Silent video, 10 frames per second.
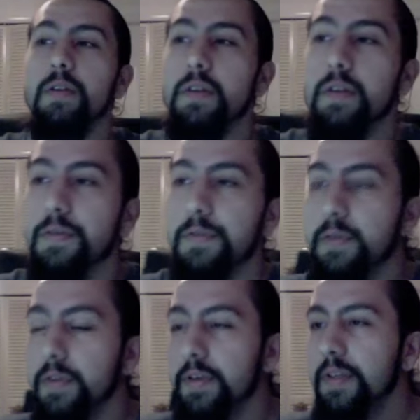if you
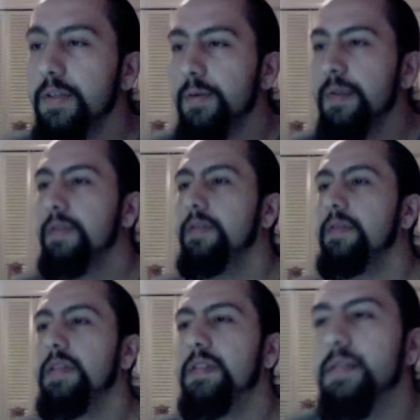look into it,
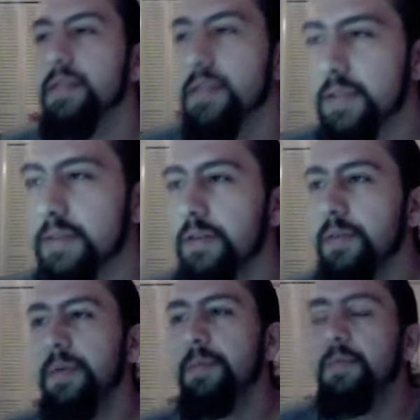it's a little
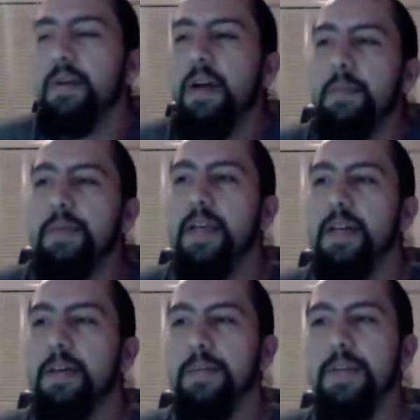bit more
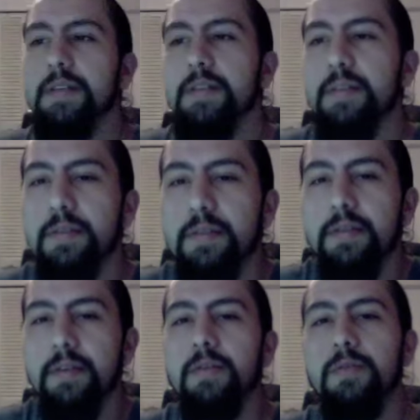complicated because it's
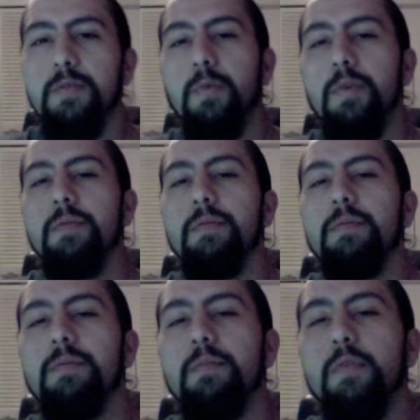one
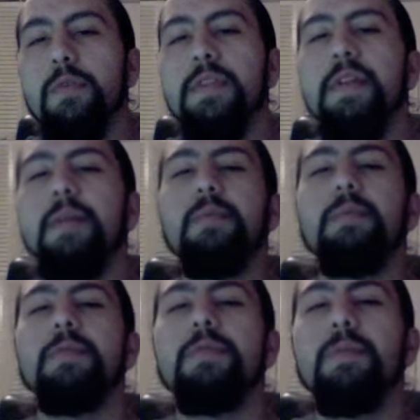more step
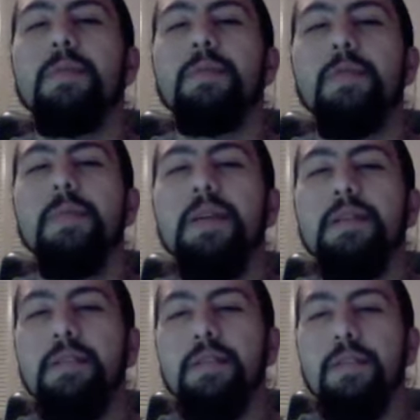removed from the
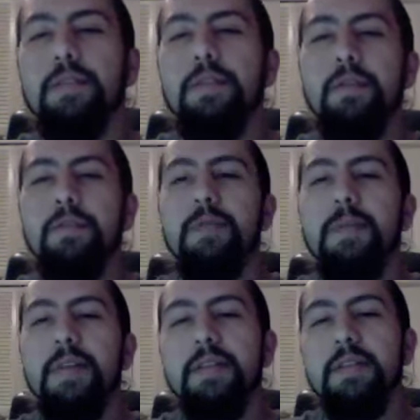Freemasons. So
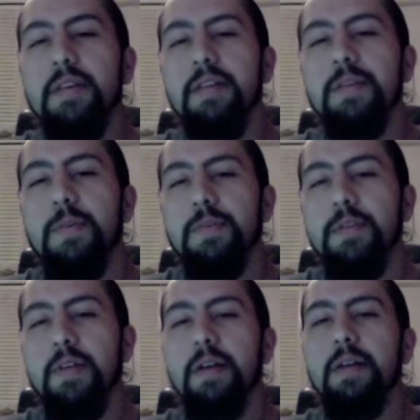Freemasons getting exposed a
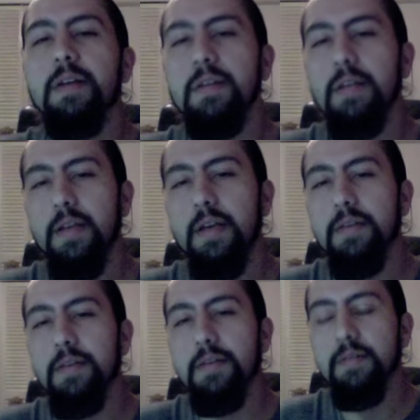lot, and now
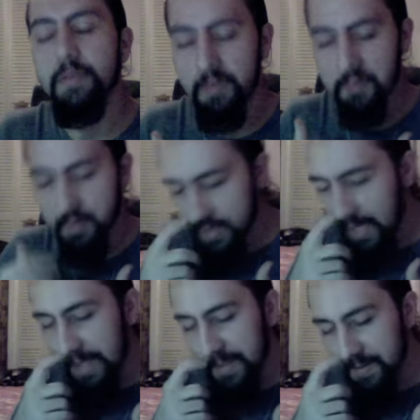the
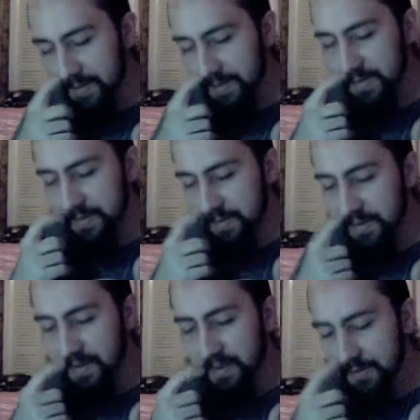Zionist,
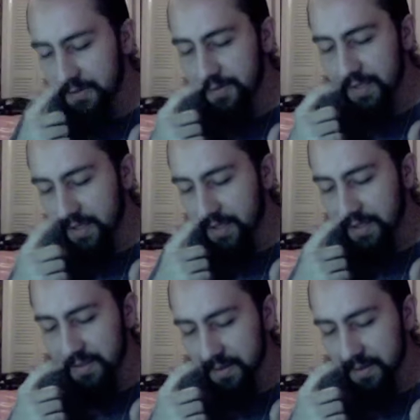Judaic,